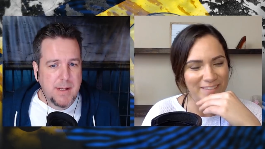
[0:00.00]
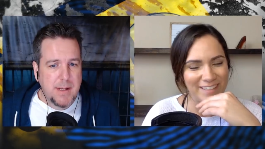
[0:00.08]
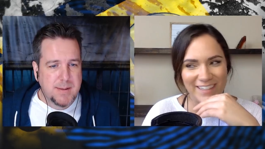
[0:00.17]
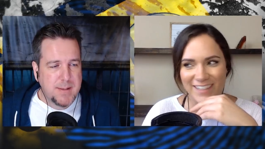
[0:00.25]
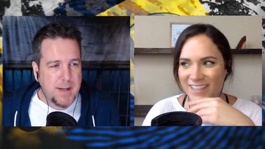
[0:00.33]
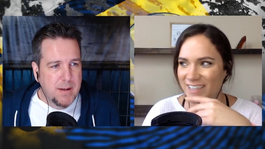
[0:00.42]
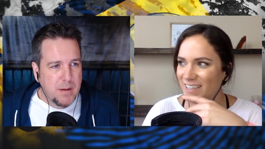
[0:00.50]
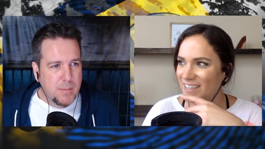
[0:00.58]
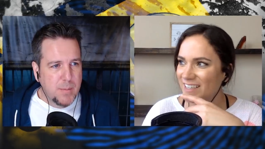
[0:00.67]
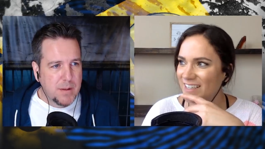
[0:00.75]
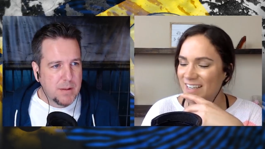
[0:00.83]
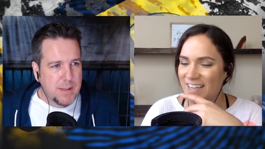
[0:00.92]
Speaker 1: it's
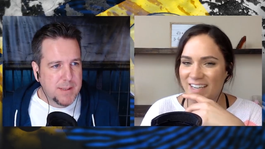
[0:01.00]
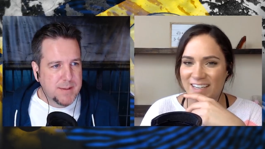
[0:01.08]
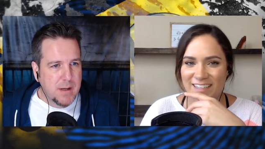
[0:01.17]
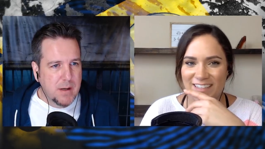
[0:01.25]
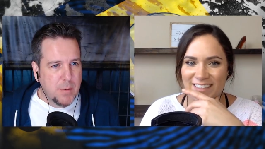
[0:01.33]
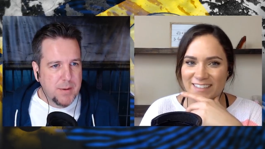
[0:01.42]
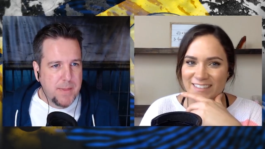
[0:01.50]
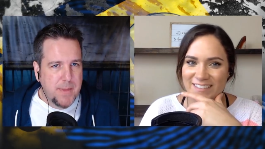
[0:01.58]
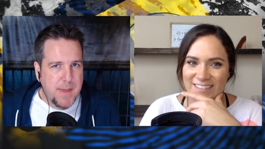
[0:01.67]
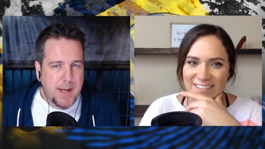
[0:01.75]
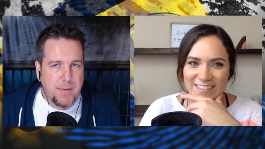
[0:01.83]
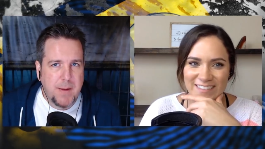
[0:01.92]
terrible it's terrible to
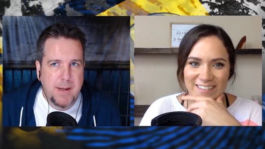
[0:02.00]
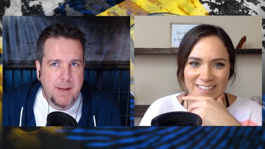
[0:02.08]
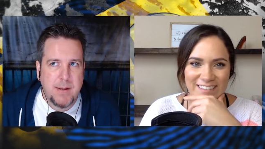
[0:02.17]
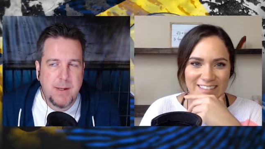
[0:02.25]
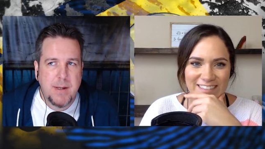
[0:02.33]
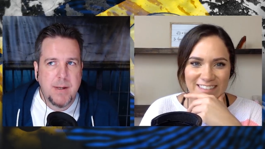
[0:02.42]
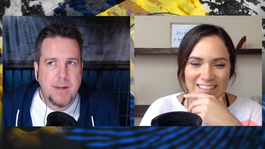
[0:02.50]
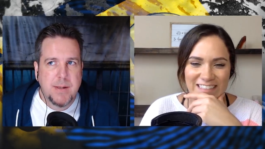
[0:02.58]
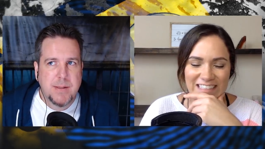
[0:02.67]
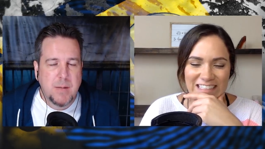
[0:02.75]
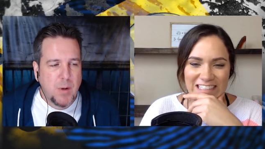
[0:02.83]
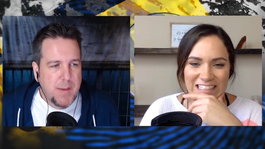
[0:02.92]
think that
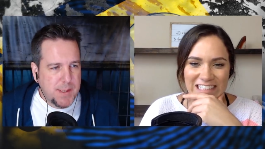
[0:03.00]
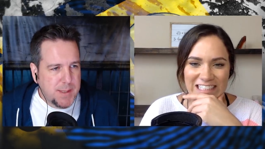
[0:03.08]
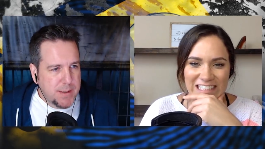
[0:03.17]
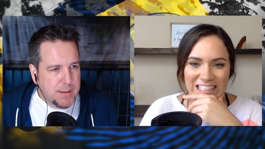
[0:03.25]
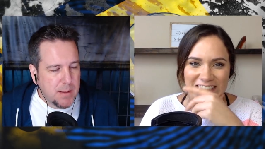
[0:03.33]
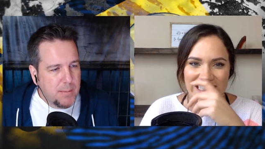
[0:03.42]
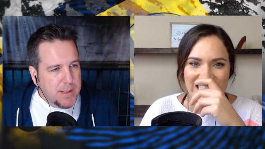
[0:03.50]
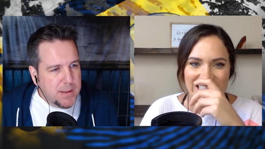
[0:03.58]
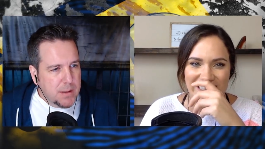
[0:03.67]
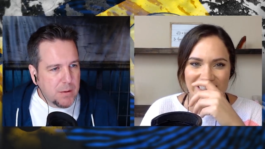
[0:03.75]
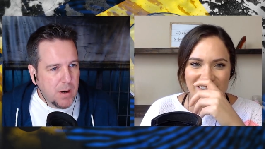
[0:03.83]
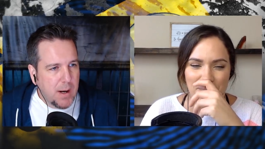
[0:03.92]
Someone that didn't
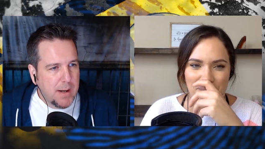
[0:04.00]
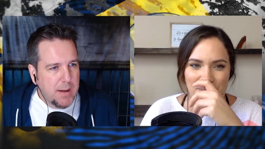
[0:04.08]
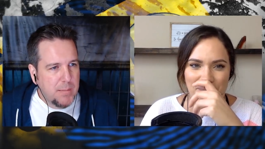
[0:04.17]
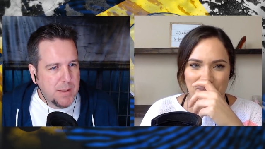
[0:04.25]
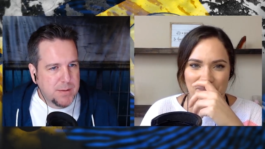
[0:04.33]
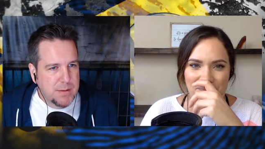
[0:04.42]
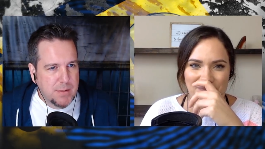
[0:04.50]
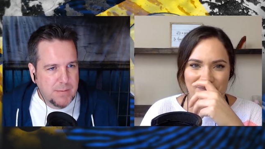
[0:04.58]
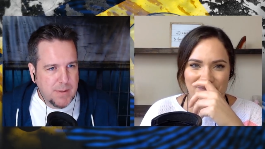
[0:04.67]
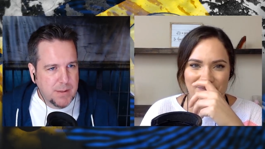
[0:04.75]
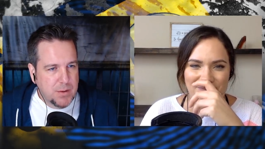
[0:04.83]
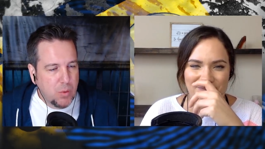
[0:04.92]
commit the crime is
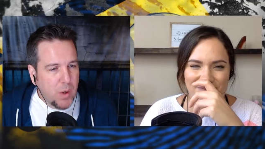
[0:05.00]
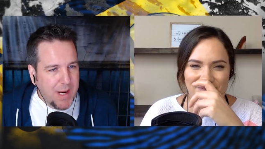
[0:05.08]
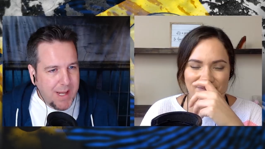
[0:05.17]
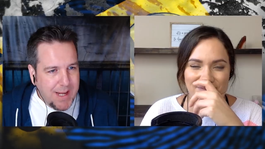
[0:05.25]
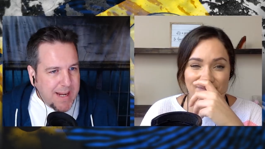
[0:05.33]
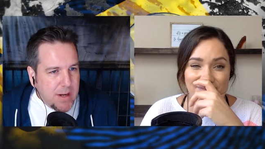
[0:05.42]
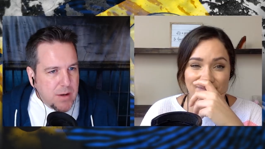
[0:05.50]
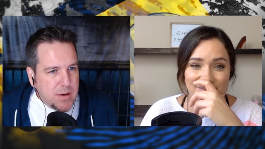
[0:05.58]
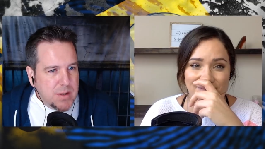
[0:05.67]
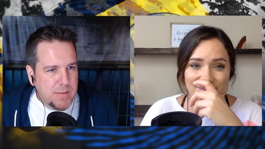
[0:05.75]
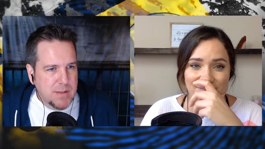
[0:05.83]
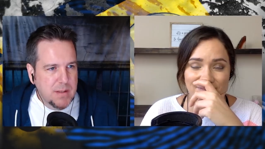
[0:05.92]
serving 20
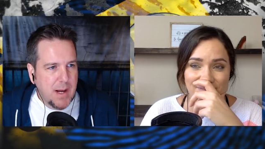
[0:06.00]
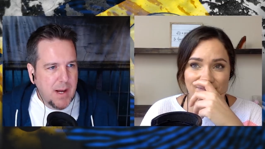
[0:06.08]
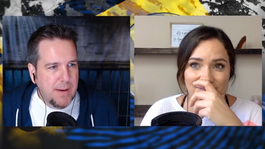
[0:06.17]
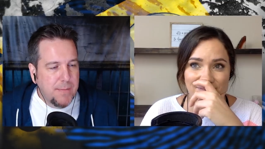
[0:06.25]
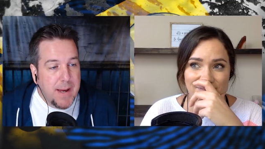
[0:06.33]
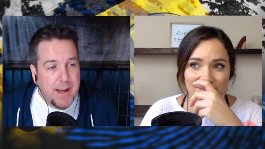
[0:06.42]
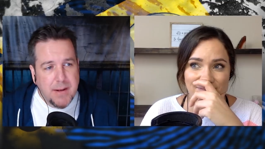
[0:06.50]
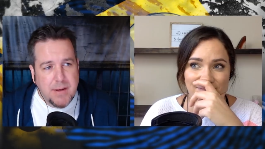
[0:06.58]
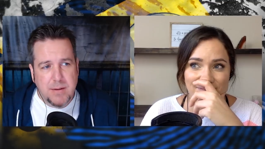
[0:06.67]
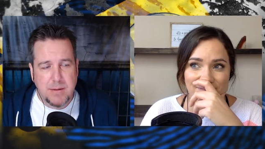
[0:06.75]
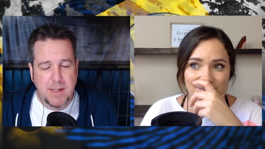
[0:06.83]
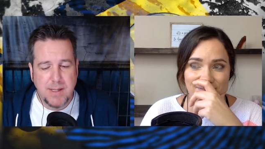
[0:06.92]
years of his life
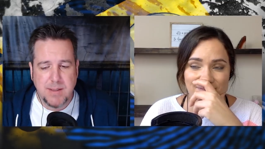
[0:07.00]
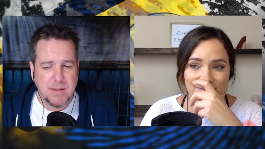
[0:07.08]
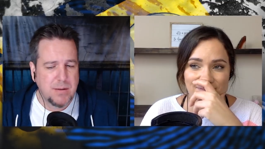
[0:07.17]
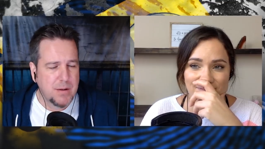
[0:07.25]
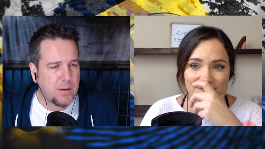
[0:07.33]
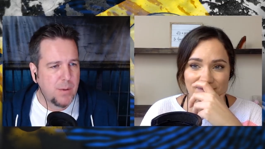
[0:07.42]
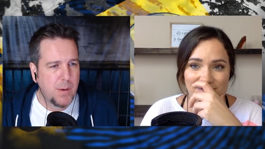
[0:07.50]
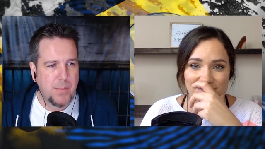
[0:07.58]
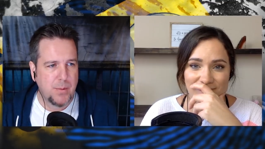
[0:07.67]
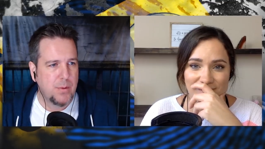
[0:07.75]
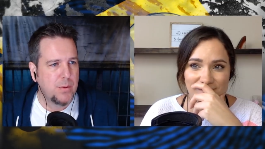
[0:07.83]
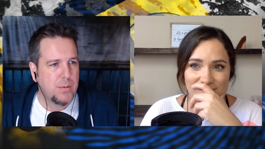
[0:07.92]
and he's still
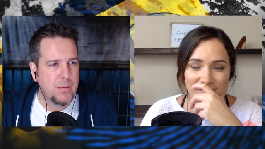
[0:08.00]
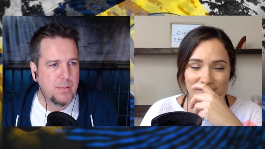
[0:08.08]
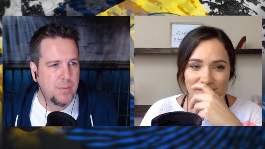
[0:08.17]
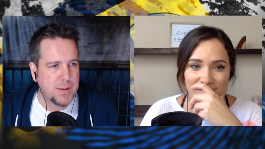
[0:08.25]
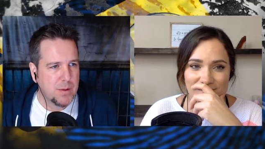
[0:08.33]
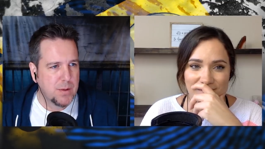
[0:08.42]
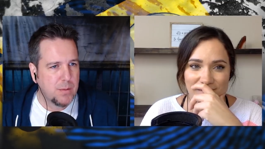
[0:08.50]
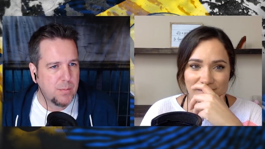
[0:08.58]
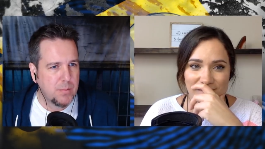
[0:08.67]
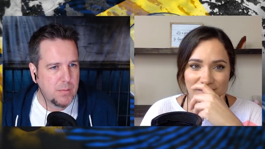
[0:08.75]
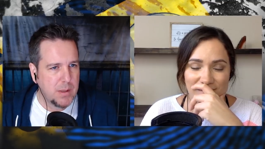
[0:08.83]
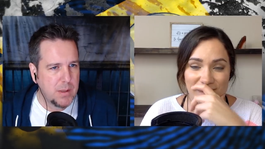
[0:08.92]
going through this
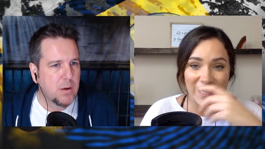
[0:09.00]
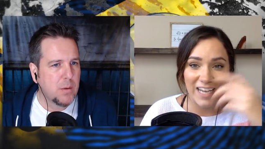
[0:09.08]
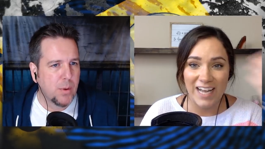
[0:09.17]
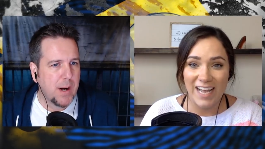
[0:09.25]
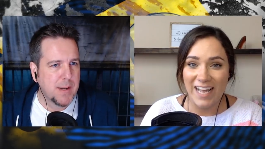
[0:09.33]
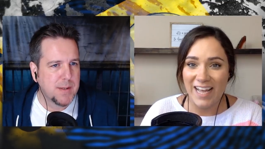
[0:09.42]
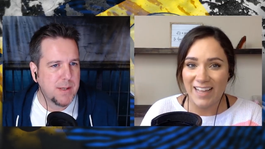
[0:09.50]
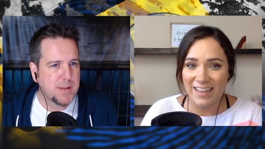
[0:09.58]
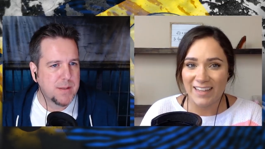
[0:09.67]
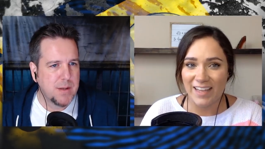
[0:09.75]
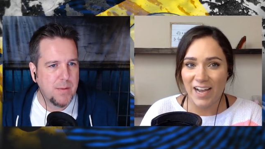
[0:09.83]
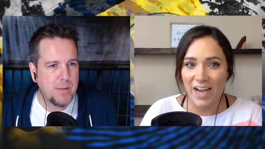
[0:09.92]
whole legal process. So